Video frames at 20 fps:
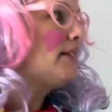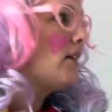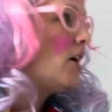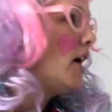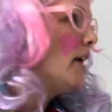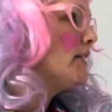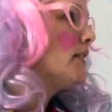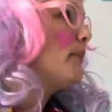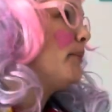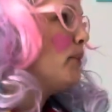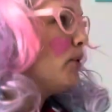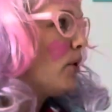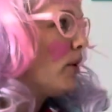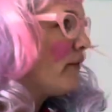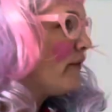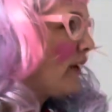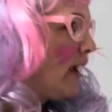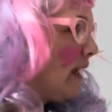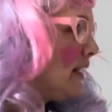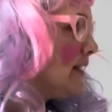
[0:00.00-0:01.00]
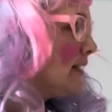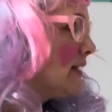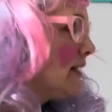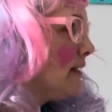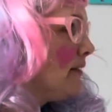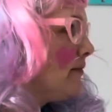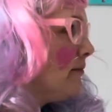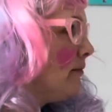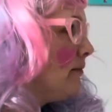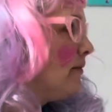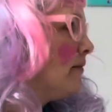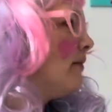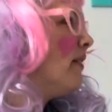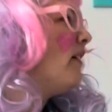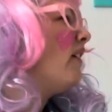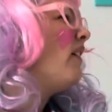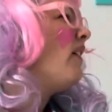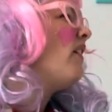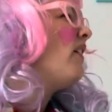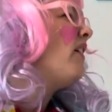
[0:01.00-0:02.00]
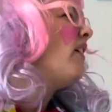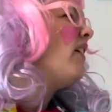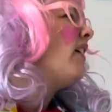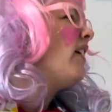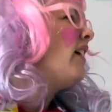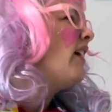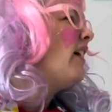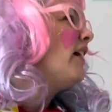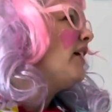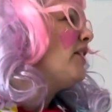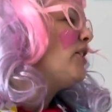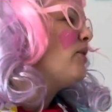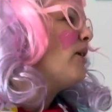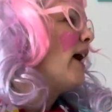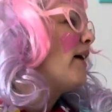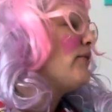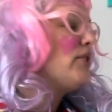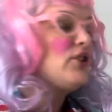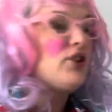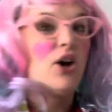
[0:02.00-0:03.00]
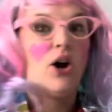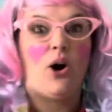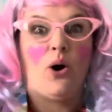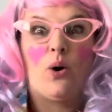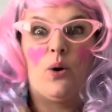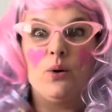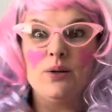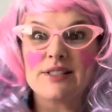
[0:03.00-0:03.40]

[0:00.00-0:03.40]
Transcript: size up your face. You have a nose,